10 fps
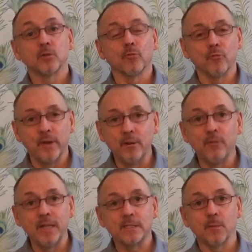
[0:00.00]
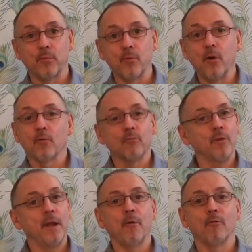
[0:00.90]
So really, really simple,
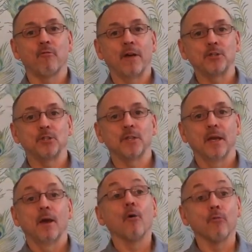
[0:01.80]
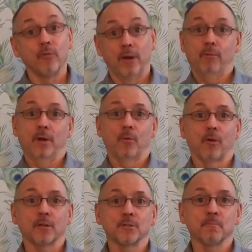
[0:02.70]
really old-fashioned, really, really
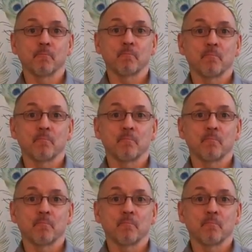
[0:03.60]
works.